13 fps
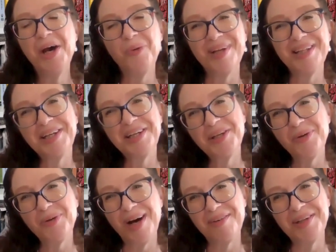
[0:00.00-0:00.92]
whether
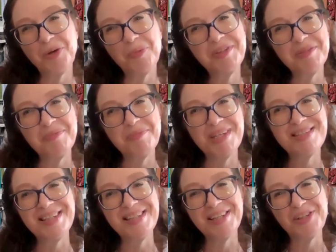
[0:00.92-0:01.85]
you are an
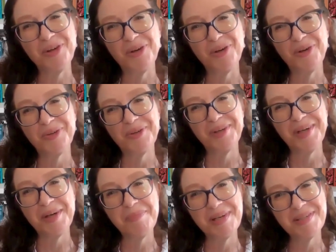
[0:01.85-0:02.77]
optimistic or
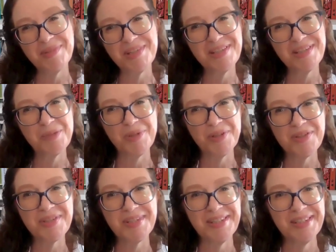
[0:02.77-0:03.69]
a pessimistic
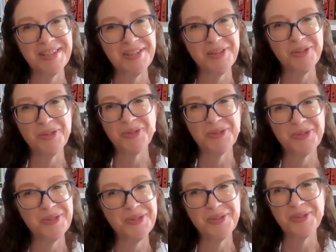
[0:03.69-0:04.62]
person,
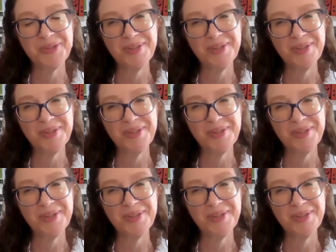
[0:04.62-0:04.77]
or